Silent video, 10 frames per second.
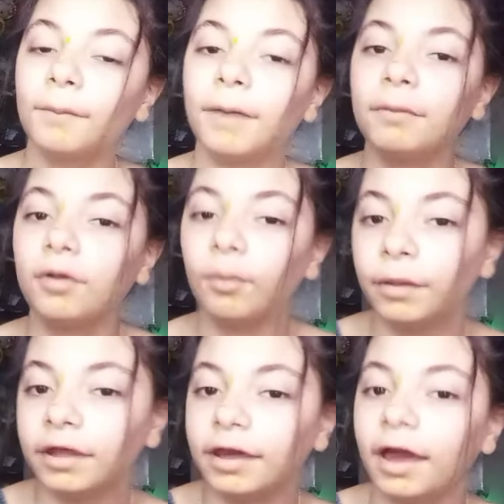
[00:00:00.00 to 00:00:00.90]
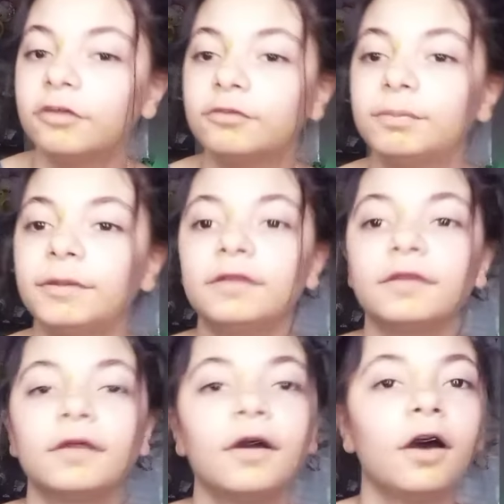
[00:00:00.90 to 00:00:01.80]
my metal plate has
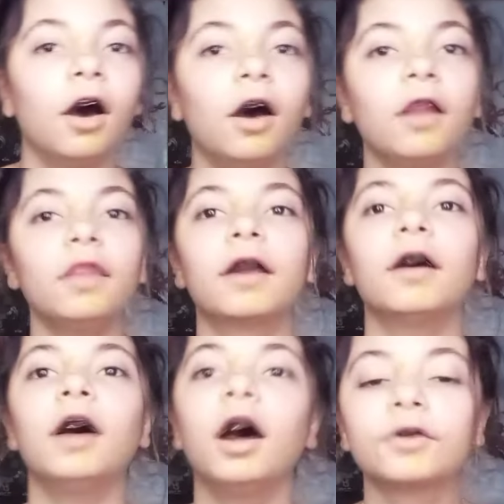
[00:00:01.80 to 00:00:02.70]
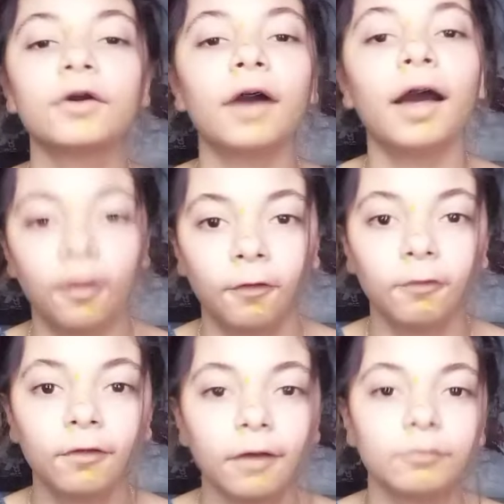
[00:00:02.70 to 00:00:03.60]
been utter
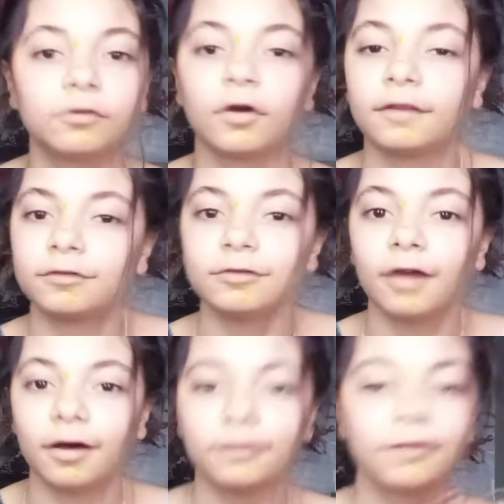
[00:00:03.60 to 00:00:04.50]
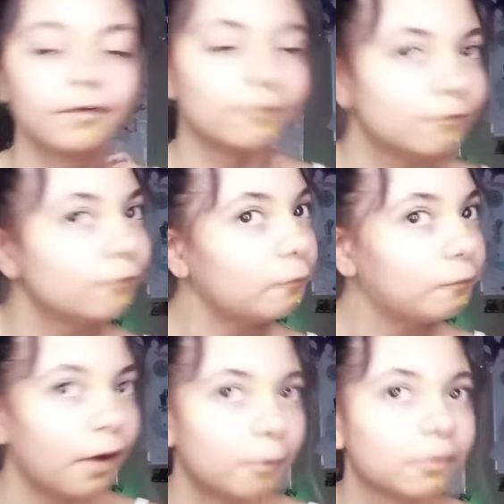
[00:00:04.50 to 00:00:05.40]
hell. I'm sorry, that's not
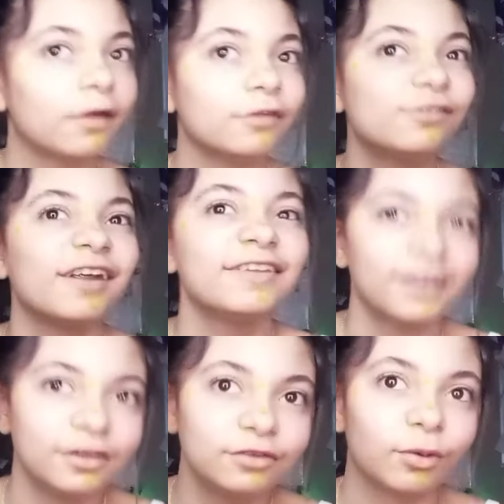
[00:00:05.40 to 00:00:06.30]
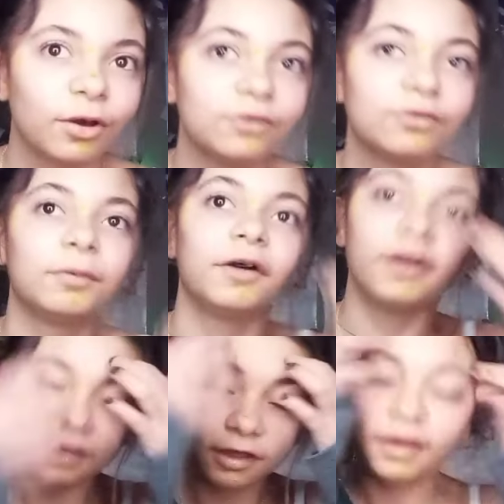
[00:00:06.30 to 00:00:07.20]
proper. That's not nice words,
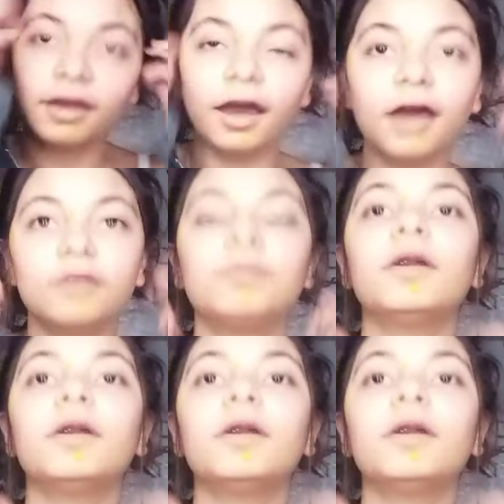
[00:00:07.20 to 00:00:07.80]
but it has